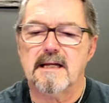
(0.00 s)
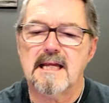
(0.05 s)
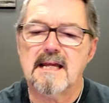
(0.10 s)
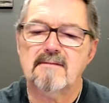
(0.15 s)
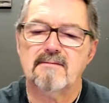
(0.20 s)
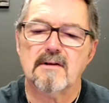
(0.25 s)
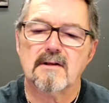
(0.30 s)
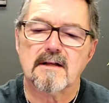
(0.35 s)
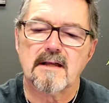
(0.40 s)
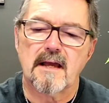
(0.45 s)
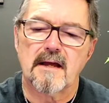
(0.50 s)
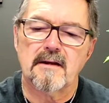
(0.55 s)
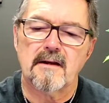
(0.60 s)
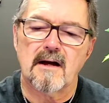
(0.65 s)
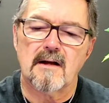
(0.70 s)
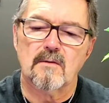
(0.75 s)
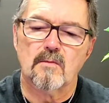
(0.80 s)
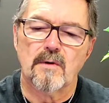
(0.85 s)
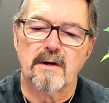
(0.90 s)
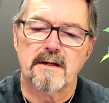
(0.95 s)
Evil
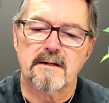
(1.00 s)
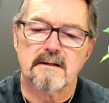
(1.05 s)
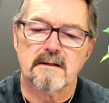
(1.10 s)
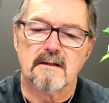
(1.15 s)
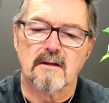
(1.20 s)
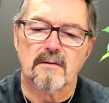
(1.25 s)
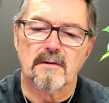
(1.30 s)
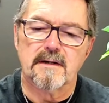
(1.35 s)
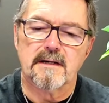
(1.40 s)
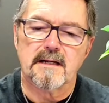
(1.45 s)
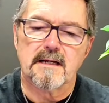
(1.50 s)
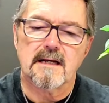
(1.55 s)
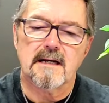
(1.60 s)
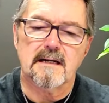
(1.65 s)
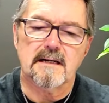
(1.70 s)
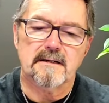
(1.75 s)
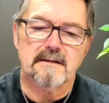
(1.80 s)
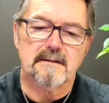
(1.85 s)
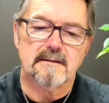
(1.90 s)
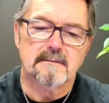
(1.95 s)
cannot win. Glory to
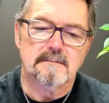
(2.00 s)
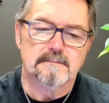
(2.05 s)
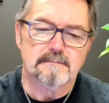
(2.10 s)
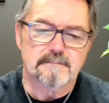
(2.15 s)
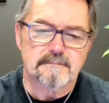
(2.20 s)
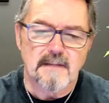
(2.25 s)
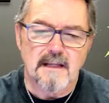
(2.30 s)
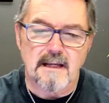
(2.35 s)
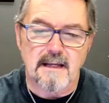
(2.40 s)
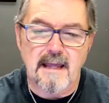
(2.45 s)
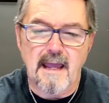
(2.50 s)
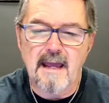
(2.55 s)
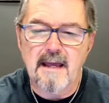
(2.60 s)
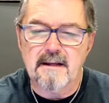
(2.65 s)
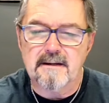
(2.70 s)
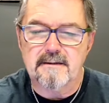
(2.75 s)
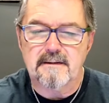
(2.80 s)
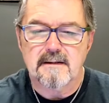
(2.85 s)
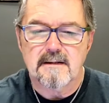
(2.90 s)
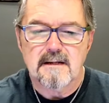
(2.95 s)
God. It
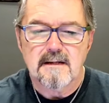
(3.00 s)
can't.